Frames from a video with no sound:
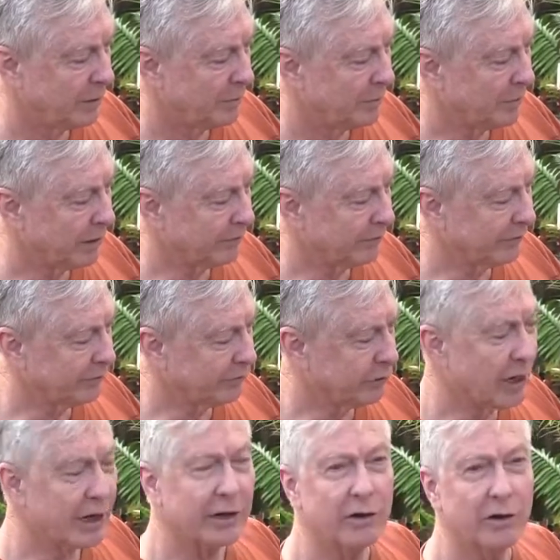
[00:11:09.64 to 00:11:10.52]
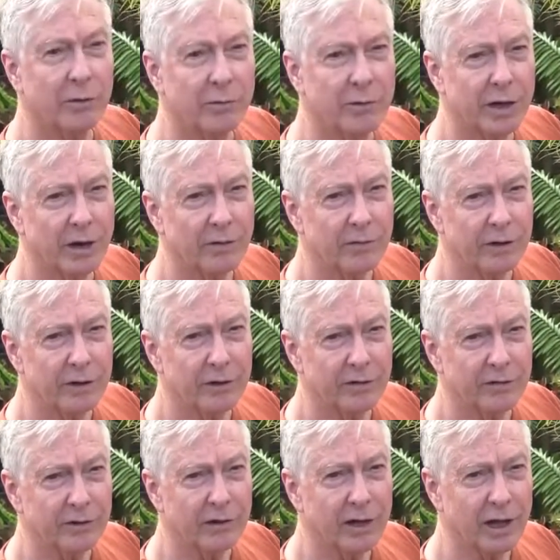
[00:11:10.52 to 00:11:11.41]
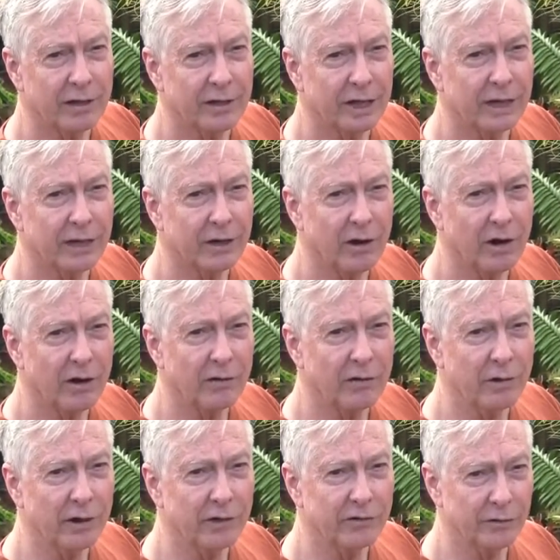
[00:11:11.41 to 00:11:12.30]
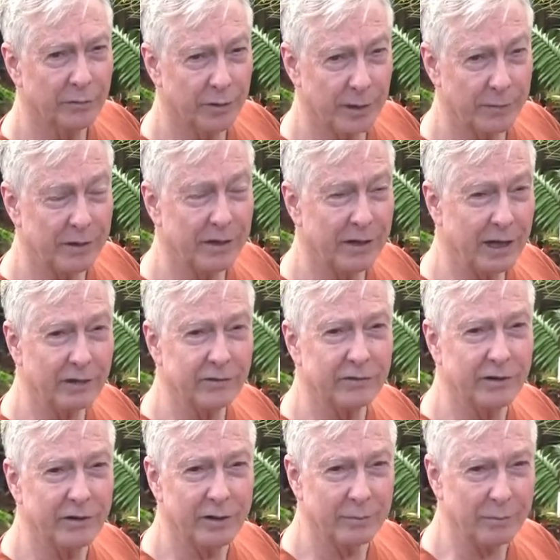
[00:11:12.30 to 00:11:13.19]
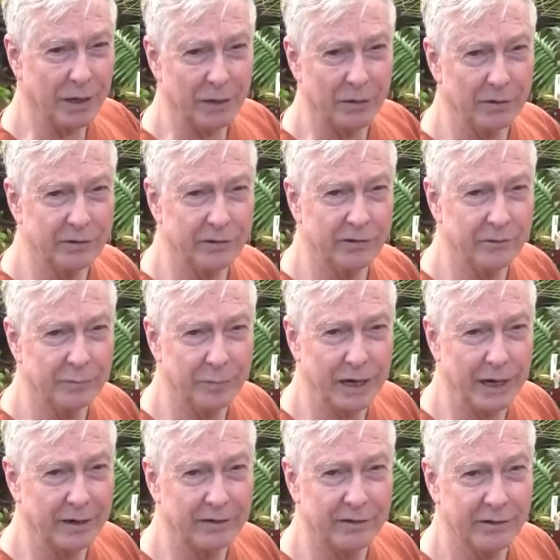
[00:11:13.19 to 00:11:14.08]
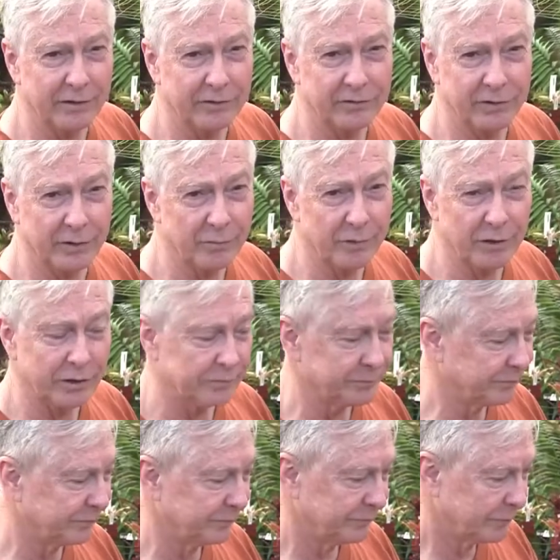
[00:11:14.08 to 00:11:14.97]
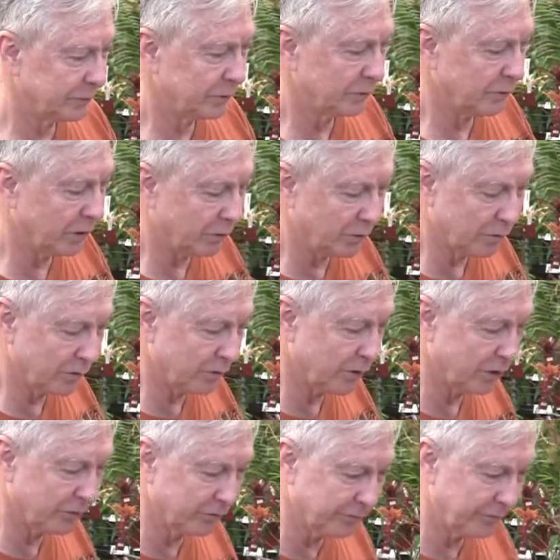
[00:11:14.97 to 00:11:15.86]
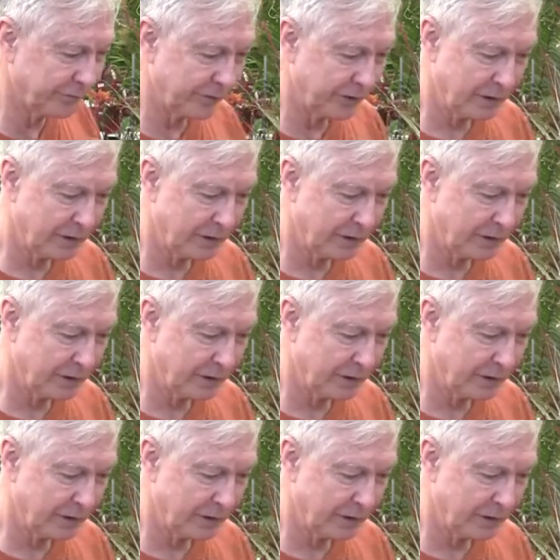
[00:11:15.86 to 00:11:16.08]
but the trichome covering is a lot like gardeneri, so maybe that's in the parentage back there somewhere. Who knows?